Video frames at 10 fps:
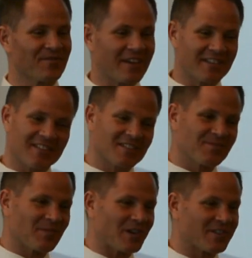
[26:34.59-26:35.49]
In fact, that's
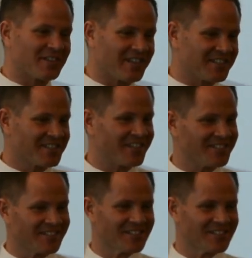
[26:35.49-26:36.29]
part of the next section,